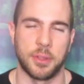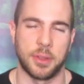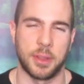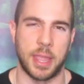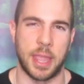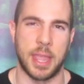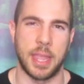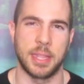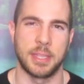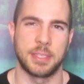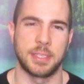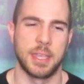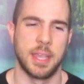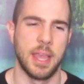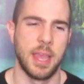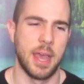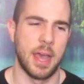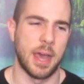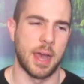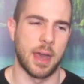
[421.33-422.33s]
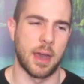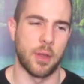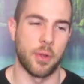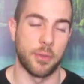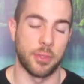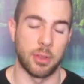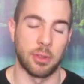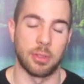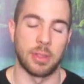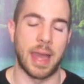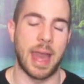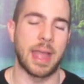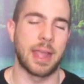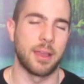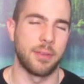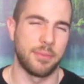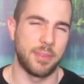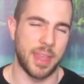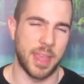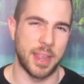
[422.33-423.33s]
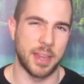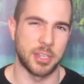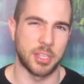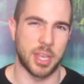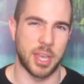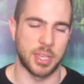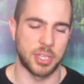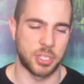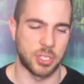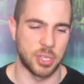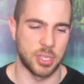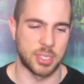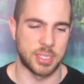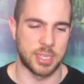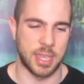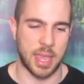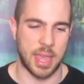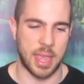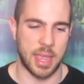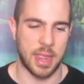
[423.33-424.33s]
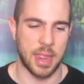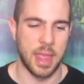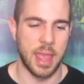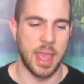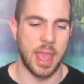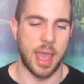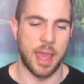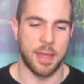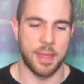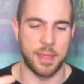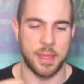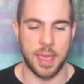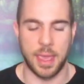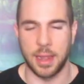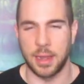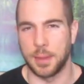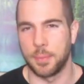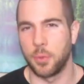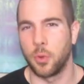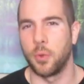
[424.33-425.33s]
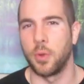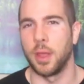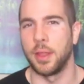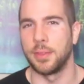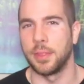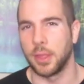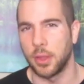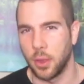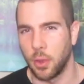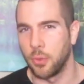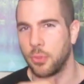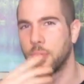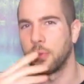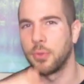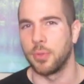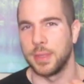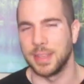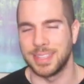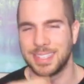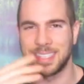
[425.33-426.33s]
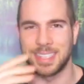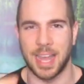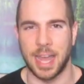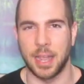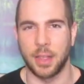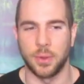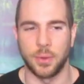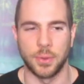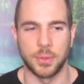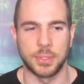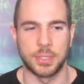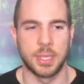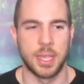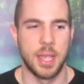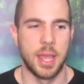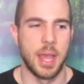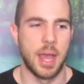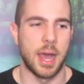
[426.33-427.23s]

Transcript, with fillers: their gains uh, or their lack of gains, I should say, and then they end up quitting. They go through these cycles.